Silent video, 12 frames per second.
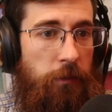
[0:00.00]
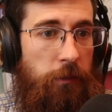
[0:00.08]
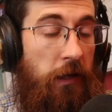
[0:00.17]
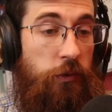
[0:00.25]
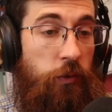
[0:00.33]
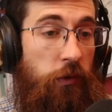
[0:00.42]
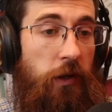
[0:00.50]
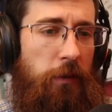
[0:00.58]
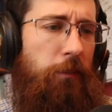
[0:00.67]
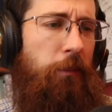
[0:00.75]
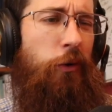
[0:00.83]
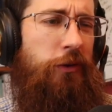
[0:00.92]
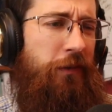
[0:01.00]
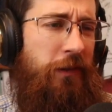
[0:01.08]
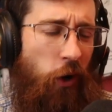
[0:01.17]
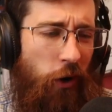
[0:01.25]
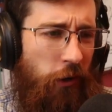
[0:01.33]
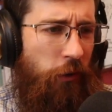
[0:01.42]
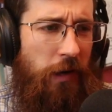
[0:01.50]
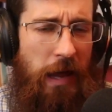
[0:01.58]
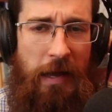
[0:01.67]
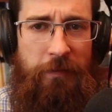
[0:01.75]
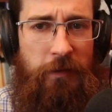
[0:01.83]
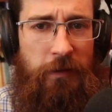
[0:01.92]
Because most of us aren't going to
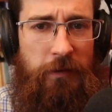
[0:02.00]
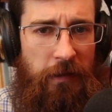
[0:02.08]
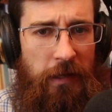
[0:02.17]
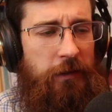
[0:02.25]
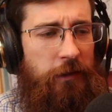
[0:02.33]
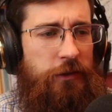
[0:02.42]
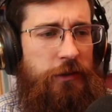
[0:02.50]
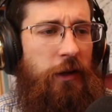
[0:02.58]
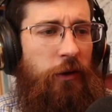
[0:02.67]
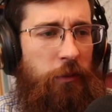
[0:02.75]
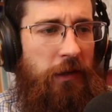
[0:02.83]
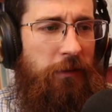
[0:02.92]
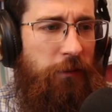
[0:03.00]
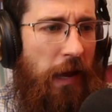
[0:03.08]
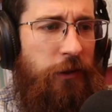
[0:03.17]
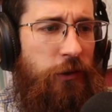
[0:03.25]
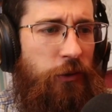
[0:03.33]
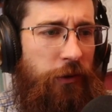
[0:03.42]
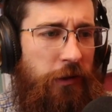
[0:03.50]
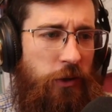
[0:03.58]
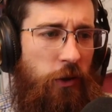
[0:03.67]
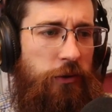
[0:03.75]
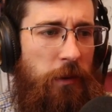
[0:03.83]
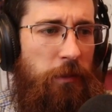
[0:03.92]
have like there's not going to be an angel that
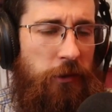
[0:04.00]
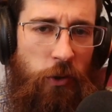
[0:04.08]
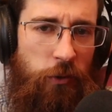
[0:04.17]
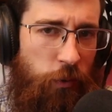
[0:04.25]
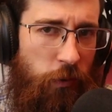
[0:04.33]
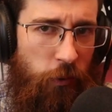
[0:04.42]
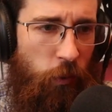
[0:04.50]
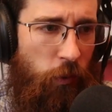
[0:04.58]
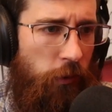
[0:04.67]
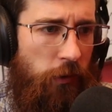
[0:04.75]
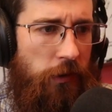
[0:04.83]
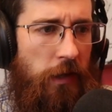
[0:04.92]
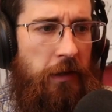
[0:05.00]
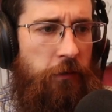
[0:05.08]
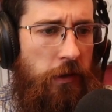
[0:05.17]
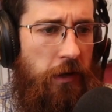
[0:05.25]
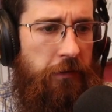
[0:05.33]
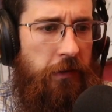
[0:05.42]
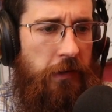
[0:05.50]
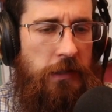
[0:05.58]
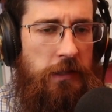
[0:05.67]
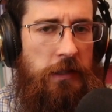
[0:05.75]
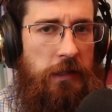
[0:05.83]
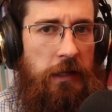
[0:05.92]
shows up to show us what the world would look like if we never
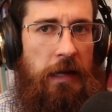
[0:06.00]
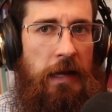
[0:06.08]
existed.